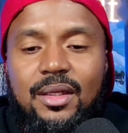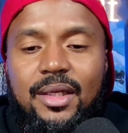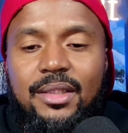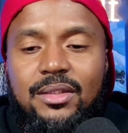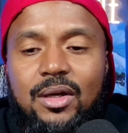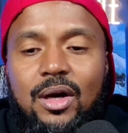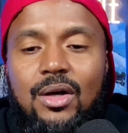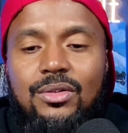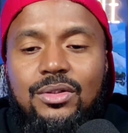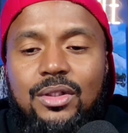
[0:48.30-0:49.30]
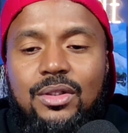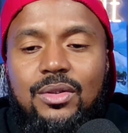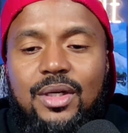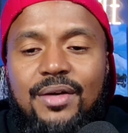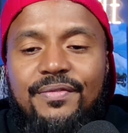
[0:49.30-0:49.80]
It's
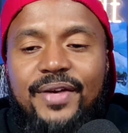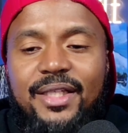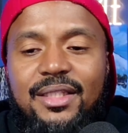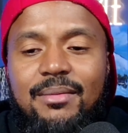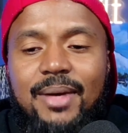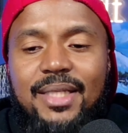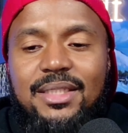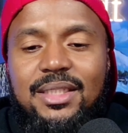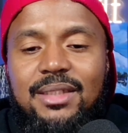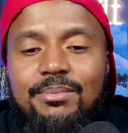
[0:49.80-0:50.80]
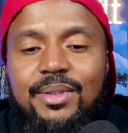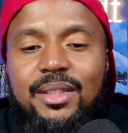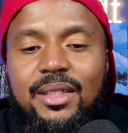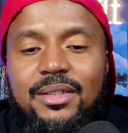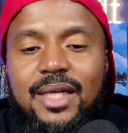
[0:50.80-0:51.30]
also affecting my sleep
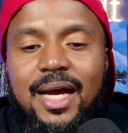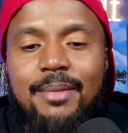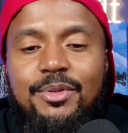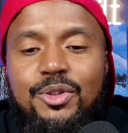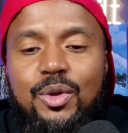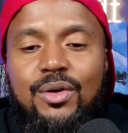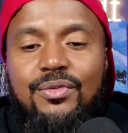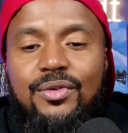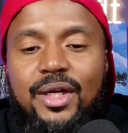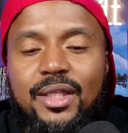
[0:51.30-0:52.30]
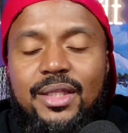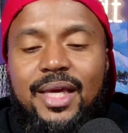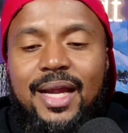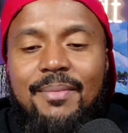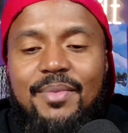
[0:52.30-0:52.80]
because I'm so afraid
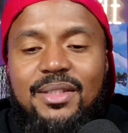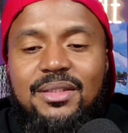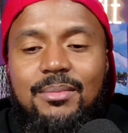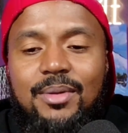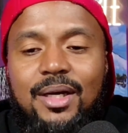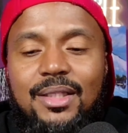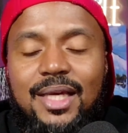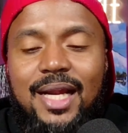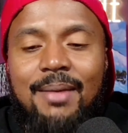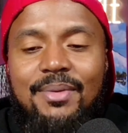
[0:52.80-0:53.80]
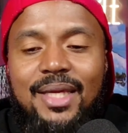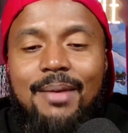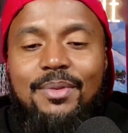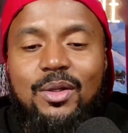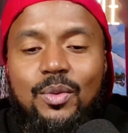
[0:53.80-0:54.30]
that I missed a bug that I'm
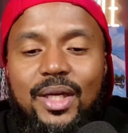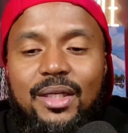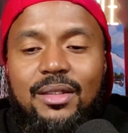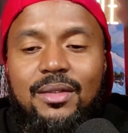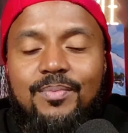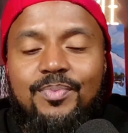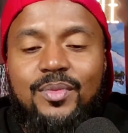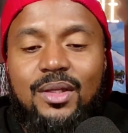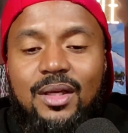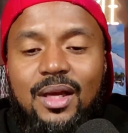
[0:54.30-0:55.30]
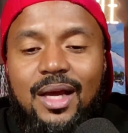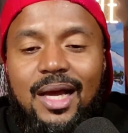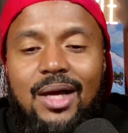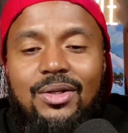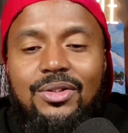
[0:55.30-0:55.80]
kept awake.
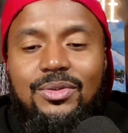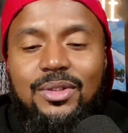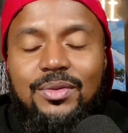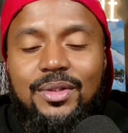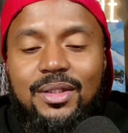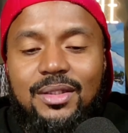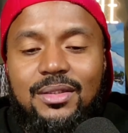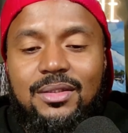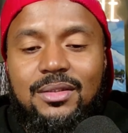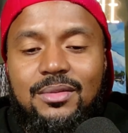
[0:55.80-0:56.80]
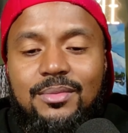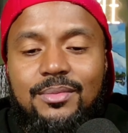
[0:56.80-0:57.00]
How do you deal with this?